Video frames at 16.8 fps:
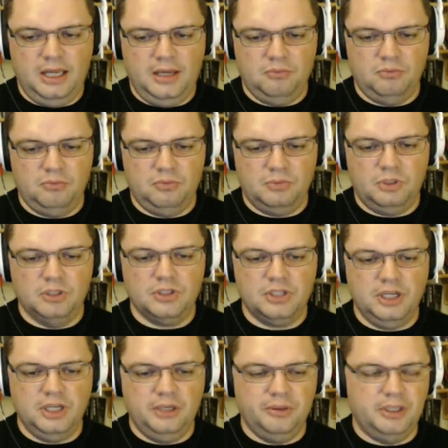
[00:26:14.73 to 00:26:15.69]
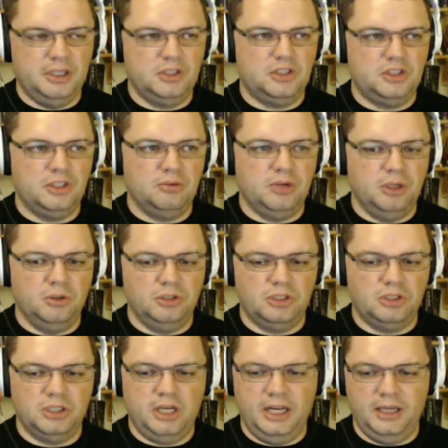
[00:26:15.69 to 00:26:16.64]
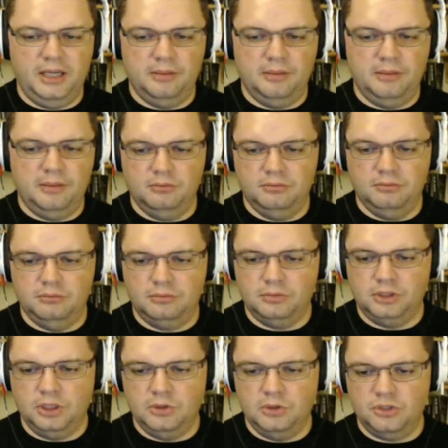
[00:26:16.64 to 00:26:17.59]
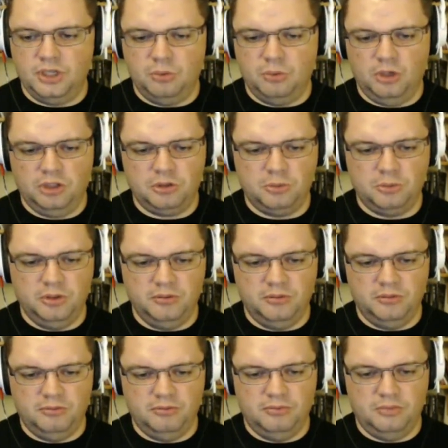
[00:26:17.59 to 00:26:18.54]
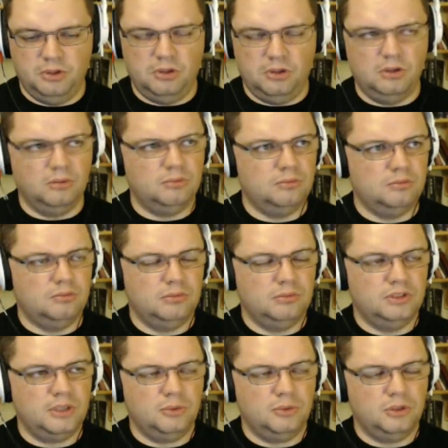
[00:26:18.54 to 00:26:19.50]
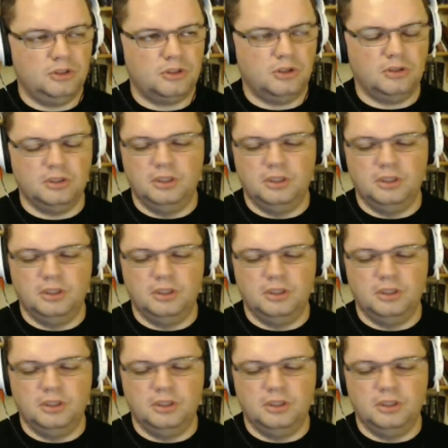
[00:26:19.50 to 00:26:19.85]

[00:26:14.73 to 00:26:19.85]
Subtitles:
considering that she wrote Go Set a Watchman, or is that what it's called?